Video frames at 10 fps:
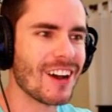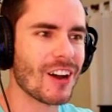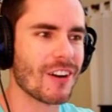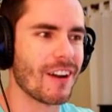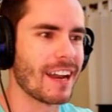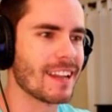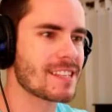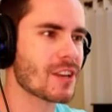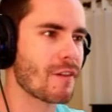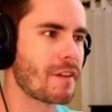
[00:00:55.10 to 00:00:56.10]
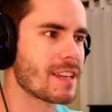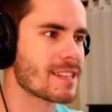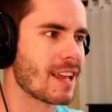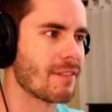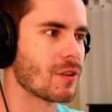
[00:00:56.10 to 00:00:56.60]
Alright, let's go for this
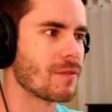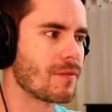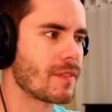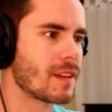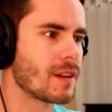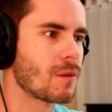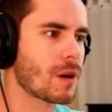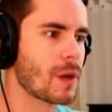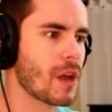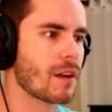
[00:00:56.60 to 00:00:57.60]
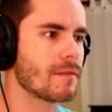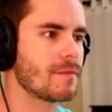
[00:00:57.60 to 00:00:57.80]
level. What do we got?